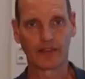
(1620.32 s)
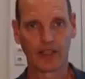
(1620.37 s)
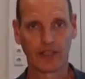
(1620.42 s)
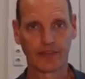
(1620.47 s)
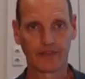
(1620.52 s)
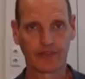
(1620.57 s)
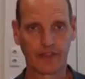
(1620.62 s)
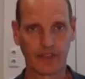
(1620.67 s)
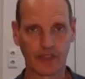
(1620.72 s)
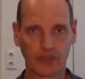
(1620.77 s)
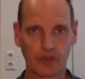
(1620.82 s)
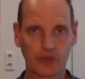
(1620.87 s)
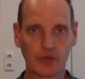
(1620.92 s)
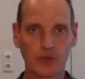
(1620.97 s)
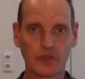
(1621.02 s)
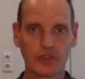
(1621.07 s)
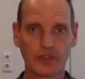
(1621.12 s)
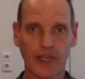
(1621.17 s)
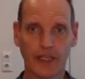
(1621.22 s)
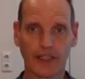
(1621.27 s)
alpha
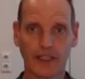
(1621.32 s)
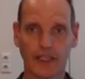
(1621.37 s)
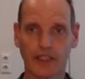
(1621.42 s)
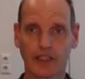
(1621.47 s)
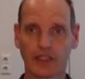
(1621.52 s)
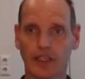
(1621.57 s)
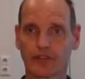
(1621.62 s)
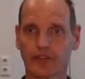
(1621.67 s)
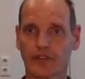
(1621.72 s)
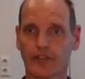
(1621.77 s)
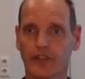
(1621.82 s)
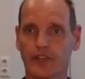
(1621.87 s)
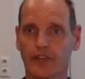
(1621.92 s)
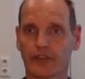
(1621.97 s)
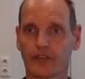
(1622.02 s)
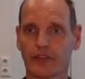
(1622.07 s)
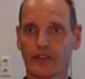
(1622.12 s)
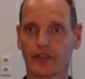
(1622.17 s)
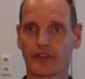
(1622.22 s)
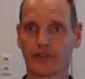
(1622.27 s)
two-sided confidence
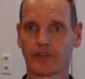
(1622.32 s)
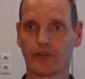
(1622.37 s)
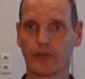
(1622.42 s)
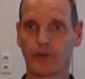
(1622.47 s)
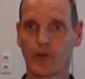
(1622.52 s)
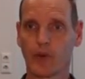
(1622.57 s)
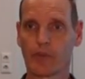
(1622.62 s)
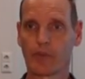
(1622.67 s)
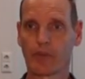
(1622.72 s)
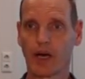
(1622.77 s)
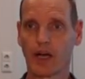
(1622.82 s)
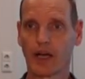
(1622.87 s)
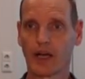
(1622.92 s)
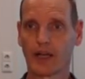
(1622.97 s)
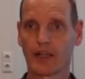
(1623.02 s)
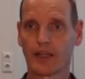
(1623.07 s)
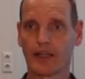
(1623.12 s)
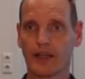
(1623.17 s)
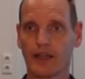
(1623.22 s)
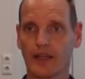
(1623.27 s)
interval for
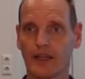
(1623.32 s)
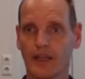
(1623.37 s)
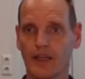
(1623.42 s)
pi,